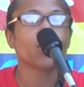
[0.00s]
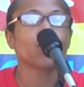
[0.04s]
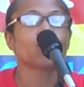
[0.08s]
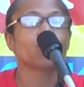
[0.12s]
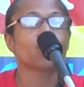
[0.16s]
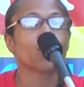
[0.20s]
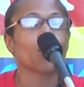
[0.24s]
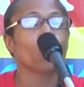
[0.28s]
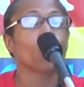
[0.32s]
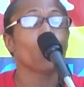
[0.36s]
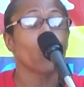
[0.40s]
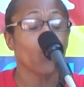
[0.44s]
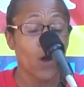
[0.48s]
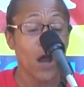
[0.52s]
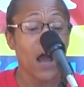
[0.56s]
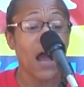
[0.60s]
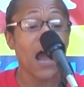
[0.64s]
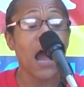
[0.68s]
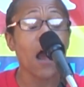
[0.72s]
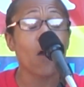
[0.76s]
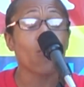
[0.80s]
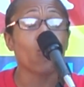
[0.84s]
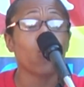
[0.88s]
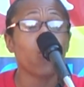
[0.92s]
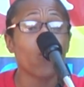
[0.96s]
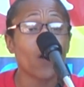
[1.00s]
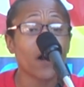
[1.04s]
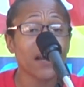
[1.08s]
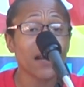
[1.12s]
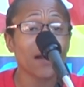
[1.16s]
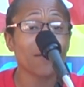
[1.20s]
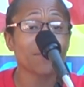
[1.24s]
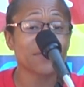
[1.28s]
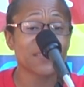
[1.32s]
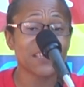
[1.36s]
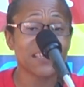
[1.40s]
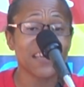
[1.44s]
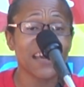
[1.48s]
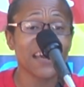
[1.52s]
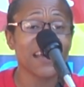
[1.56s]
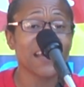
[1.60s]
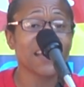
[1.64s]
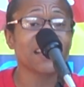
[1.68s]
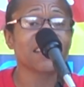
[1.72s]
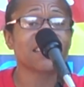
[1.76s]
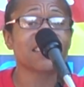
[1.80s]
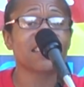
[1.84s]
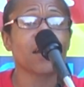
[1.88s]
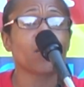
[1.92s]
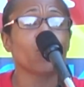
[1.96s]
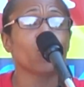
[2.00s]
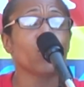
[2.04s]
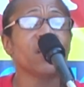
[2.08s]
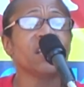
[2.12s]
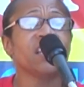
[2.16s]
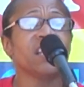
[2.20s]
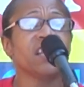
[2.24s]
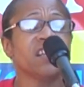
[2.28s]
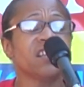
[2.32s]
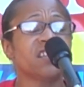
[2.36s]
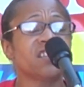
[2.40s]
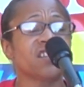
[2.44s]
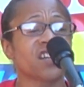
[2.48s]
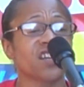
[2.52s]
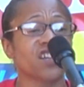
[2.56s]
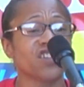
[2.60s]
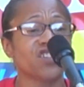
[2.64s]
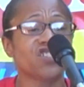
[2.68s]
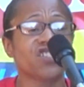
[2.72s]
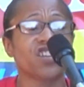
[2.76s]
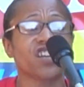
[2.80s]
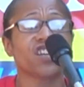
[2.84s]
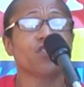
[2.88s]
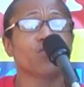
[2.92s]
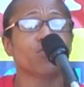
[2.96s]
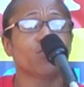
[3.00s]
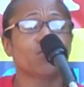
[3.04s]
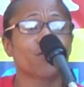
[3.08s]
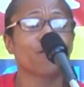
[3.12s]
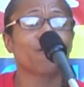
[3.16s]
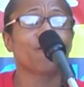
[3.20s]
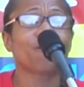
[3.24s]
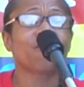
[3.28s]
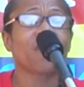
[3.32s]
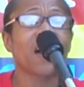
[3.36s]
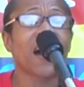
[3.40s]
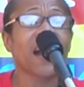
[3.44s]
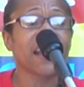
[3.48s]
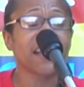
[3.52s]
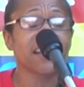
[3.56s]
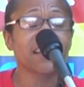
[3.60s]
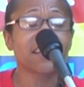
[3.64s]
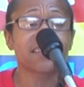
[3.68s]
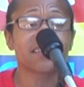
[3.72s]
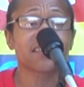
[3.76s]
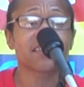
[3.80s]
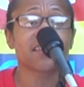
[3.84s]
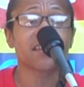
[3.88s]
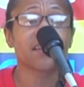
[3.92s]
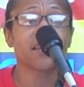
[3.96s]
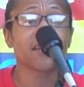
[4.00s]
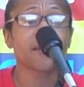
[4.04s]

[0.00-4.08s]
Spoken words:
So what I'm saying is that we need to continue to fight